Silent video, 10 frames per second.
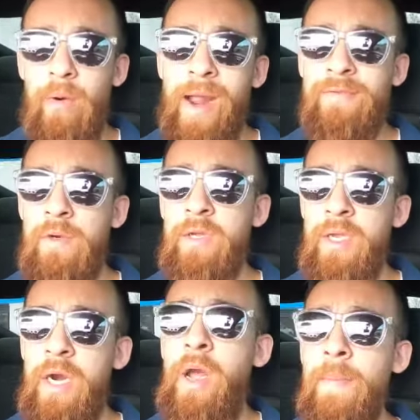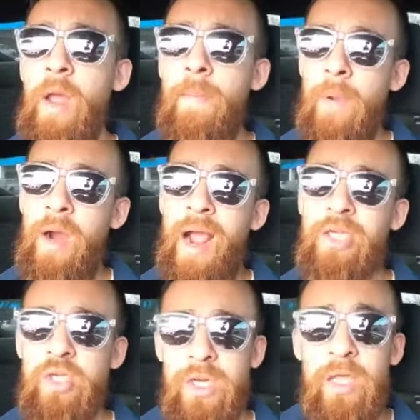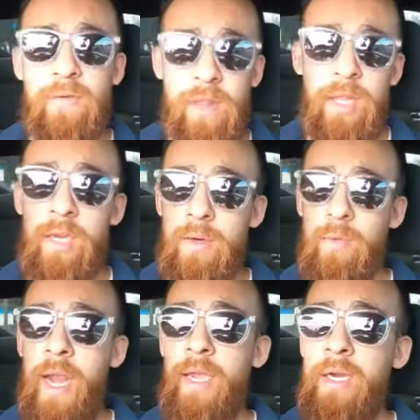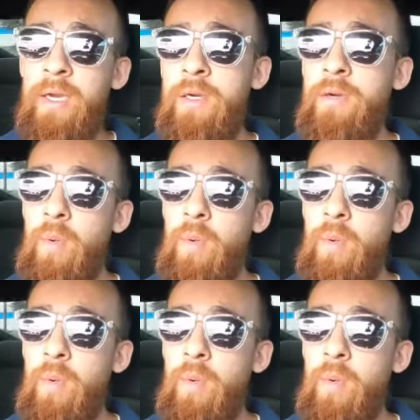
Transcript: I have to look it up, but I'll actually leave a link right here.